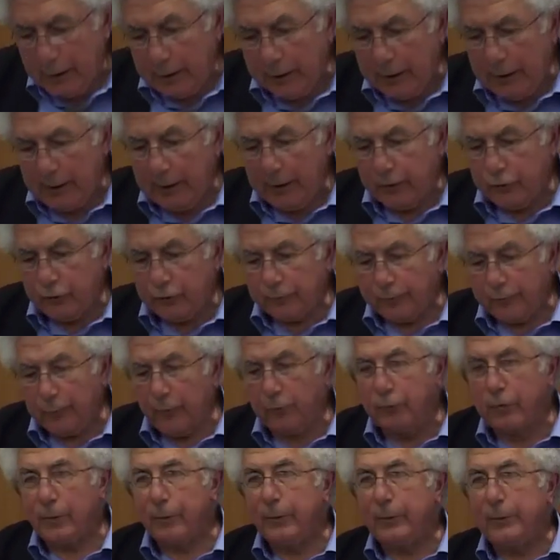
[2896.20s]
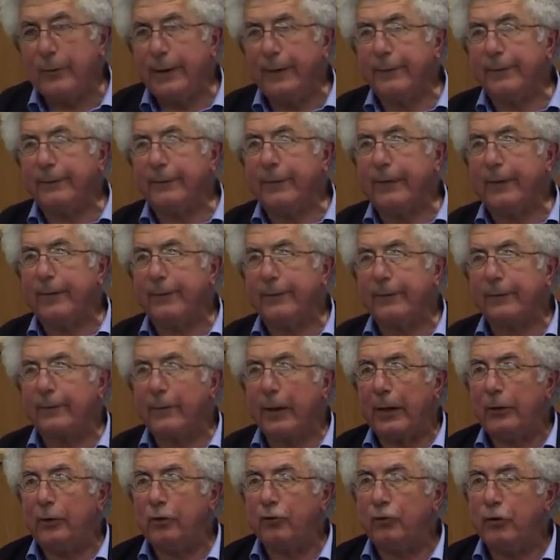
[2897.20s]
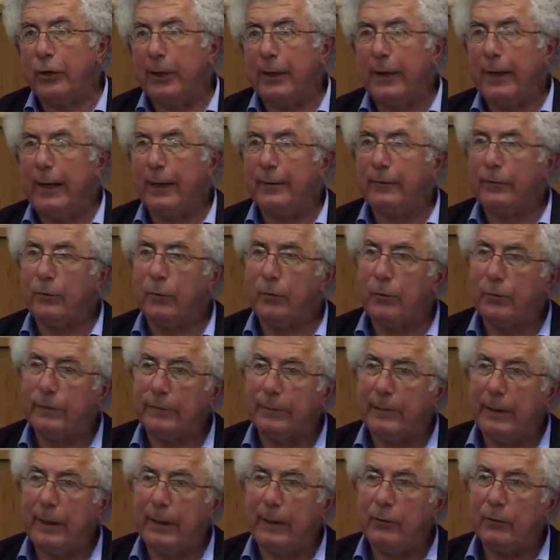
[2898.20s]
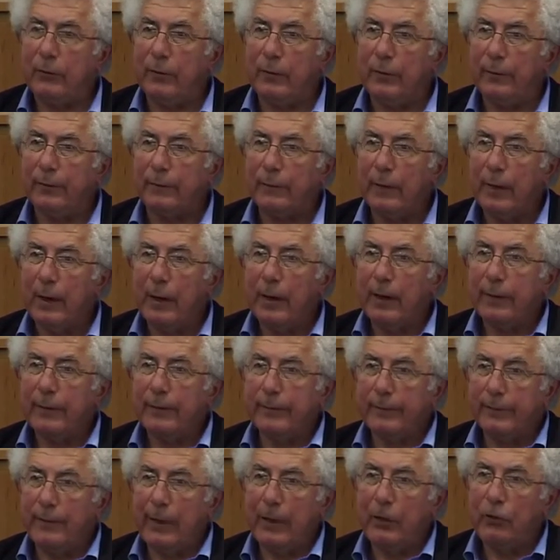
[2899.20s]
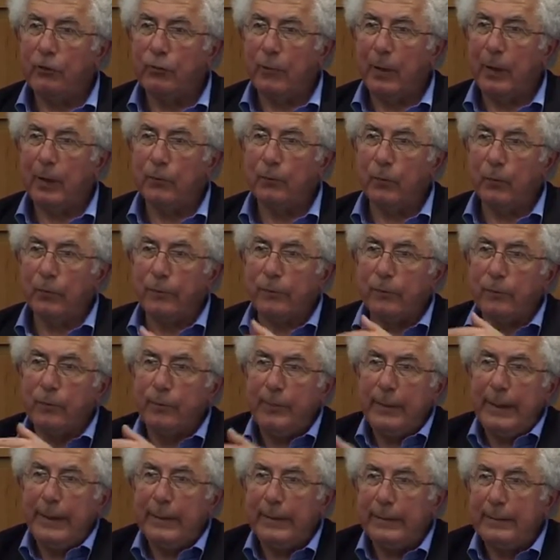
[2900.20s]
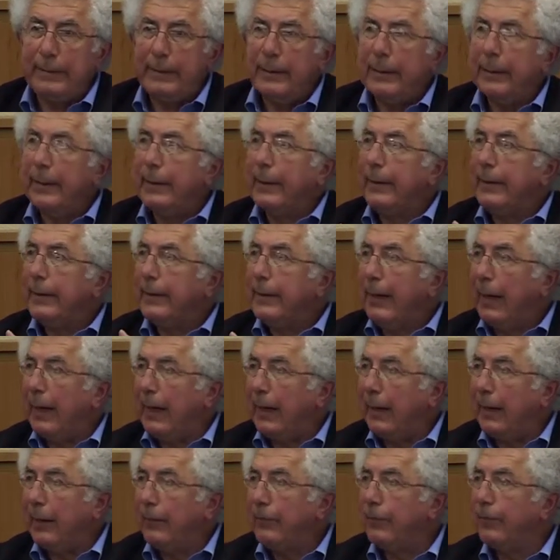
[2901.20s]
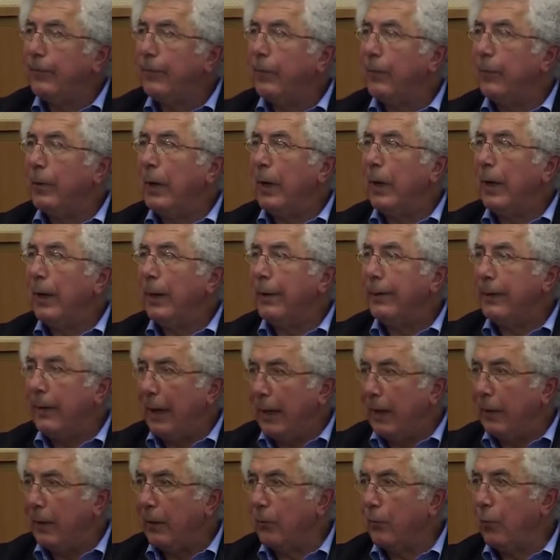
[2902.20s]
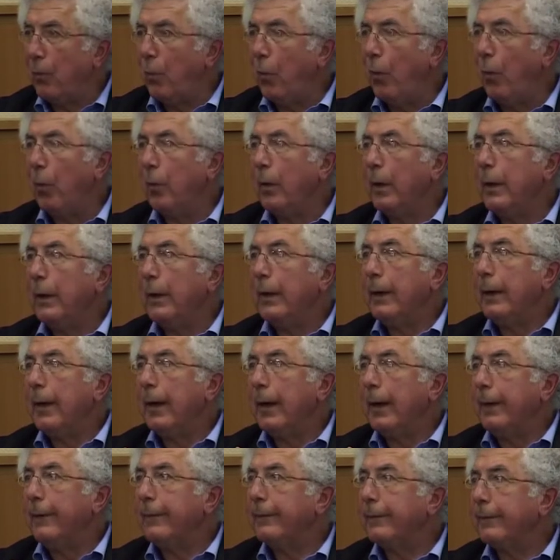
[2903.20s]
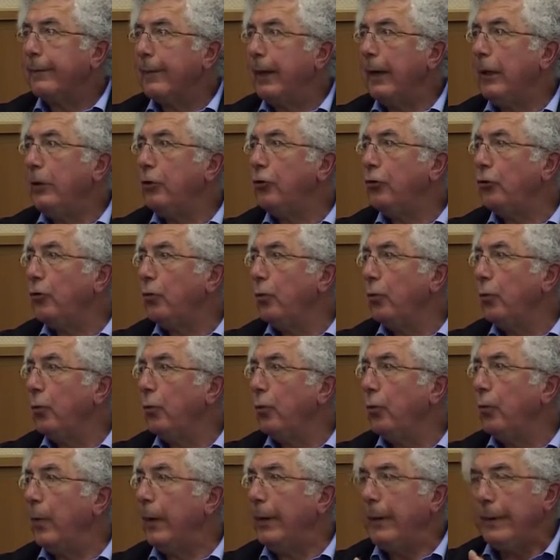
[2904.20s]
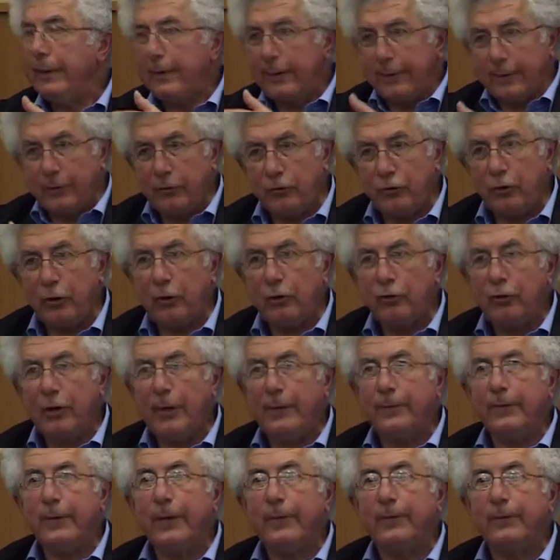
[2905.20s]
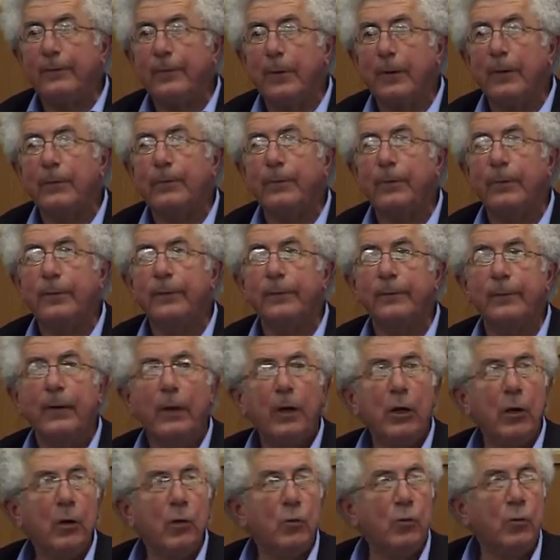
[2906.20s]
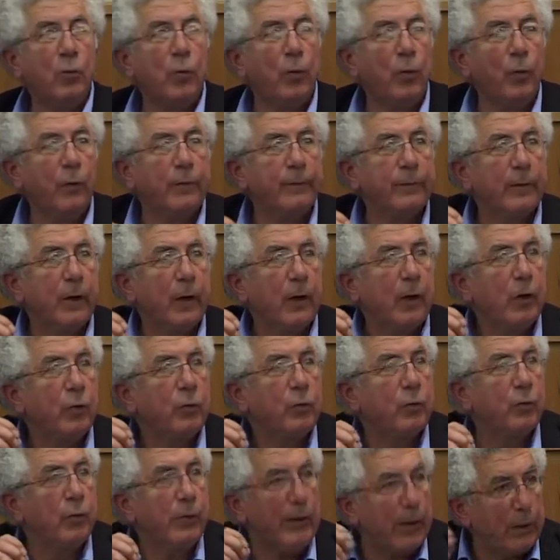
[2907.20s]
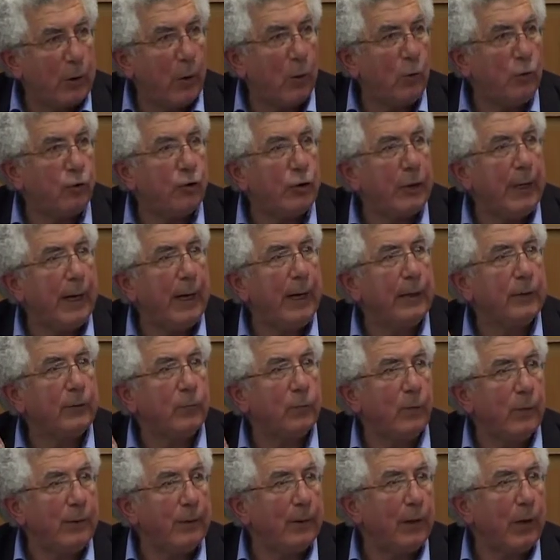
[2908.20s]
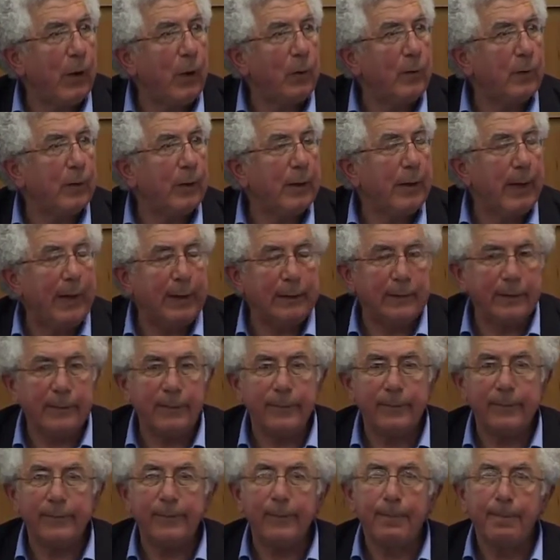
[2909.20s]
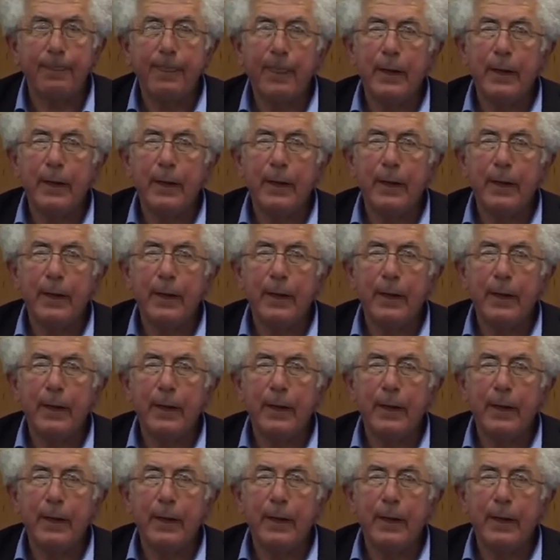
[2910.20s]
So Jabotinsky's strategy had two stages. Stage one was to build the iron wall, and stage two, when it had achieved its purpose, was to negotiate with the local Arabs.